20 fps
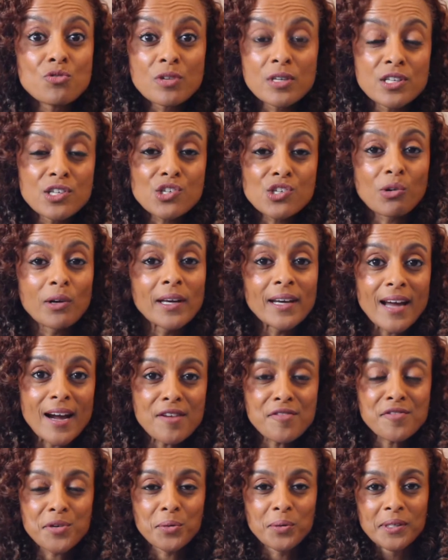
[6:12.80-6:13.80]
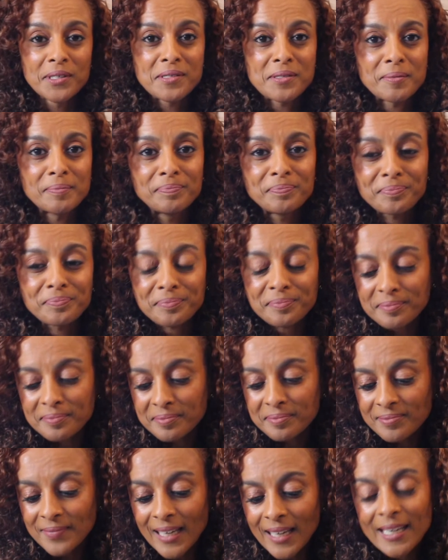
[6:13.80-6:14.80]
can enjoy it afterwards.
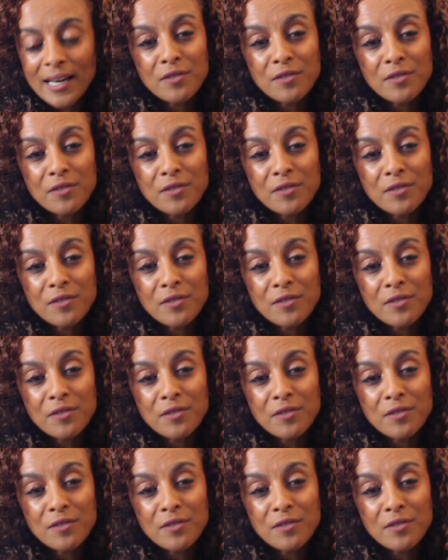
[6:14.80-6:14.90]
Now,